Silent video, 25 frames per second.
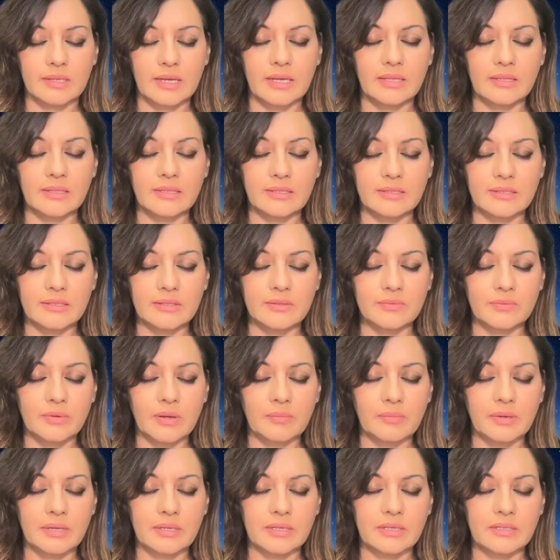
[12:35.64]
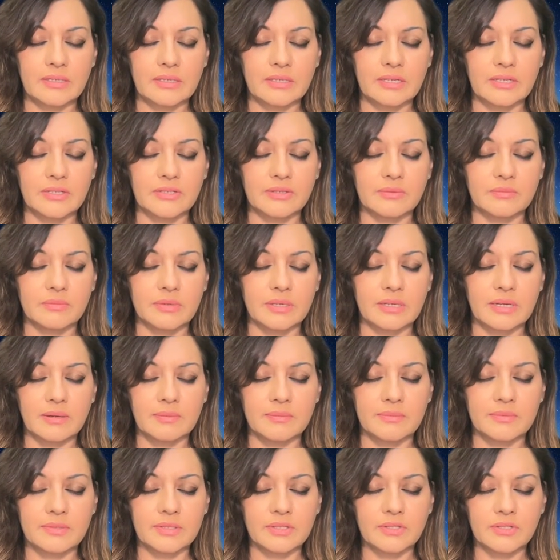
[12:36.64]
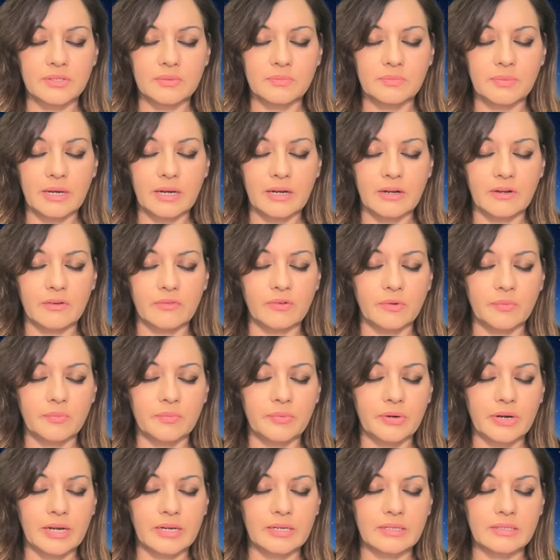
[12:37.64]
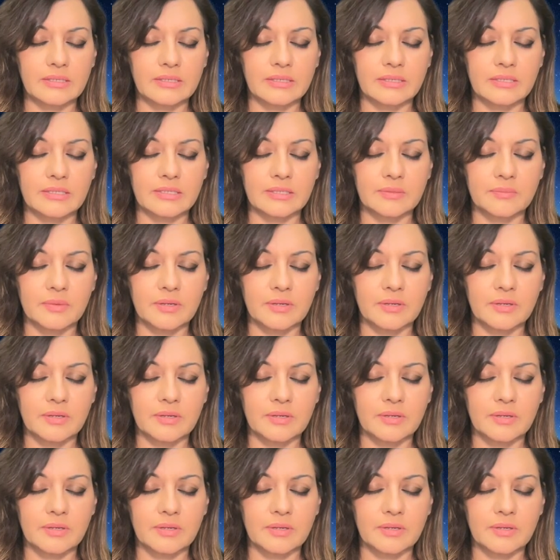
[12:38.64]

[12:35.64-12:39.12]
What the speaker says: And this is where meditation becomes such a powerful practice,